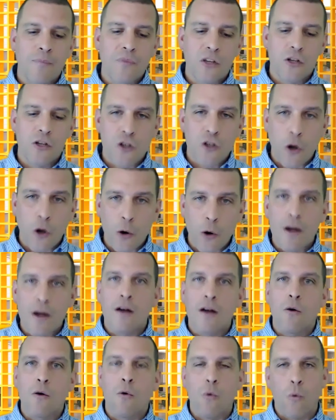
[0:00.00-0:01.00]
So
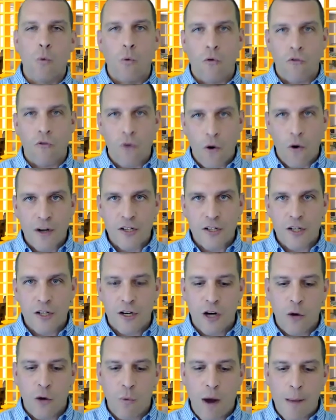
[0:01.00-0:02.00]
focus on
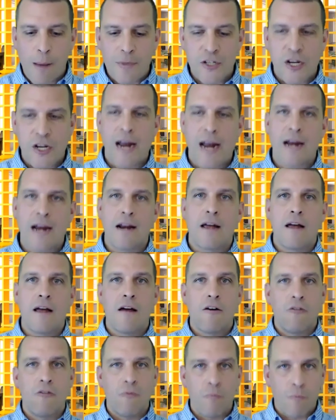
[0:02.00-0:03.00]
your website,
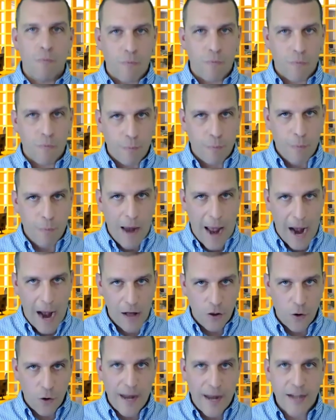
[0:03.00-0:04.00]

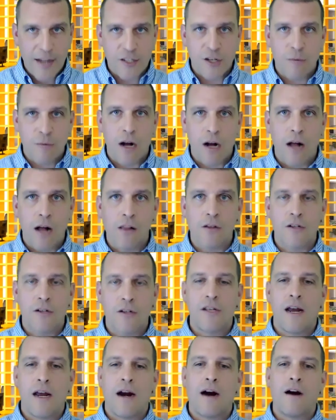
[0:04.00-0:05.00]
allocate some dollars
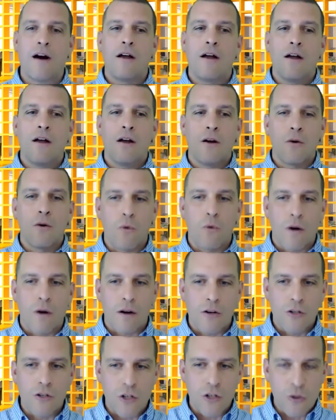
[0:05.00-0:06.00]
there,
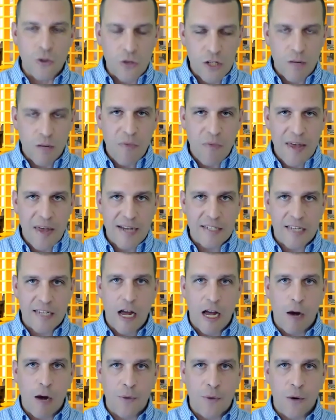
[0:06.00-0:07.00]
do some things to
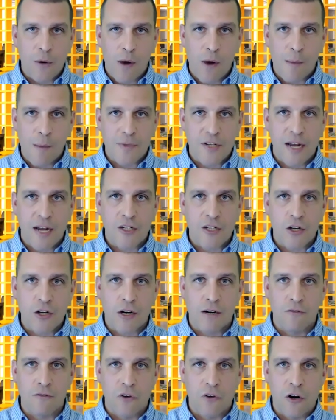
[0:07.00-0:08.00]
help your website to
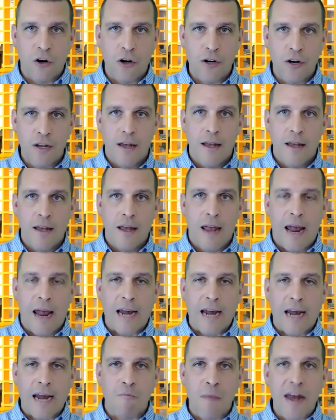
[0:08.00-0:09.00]
convert,
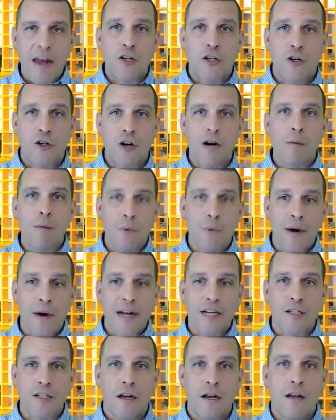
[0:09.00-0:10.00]
and make sure it
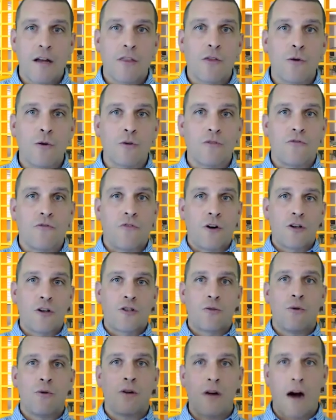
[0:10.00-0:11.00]
brings those
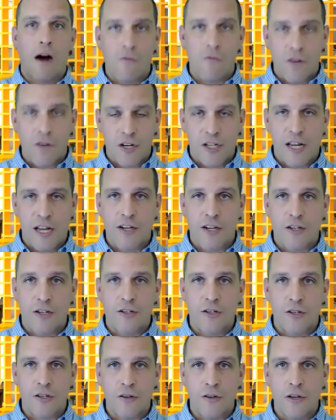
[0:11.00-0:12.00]
virtual
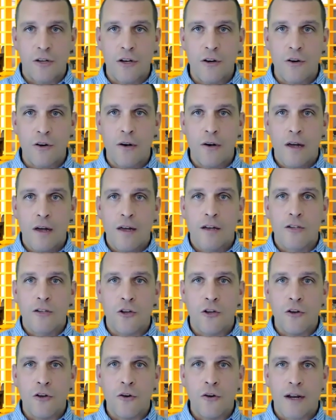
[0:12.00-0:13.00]
conversations to you
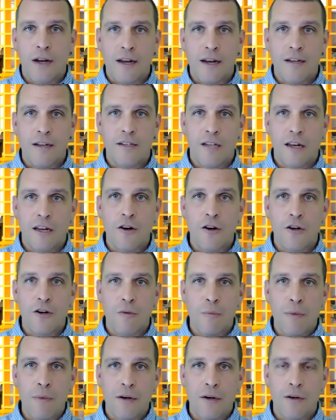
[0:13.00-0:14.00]
so you can continue to
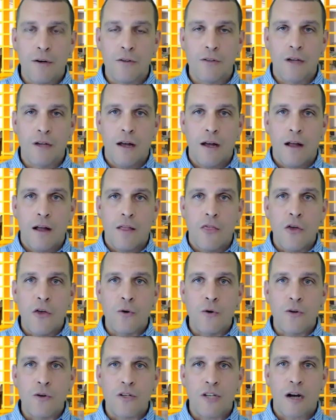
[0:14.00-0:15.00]
build
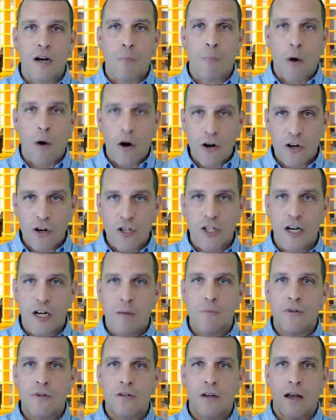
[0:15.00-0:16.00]
those
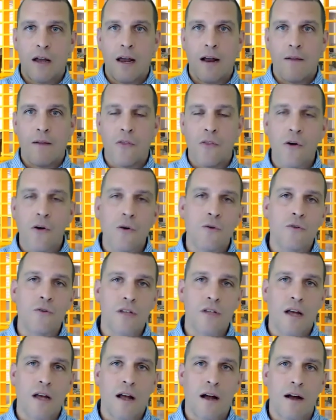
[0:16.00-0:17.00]
partnerships and
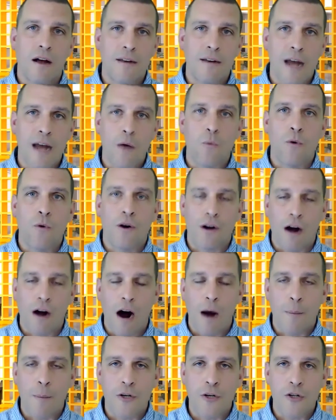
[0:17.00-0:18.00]
those network
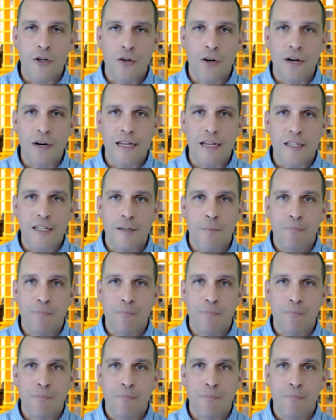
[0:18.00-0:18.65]
opportunities.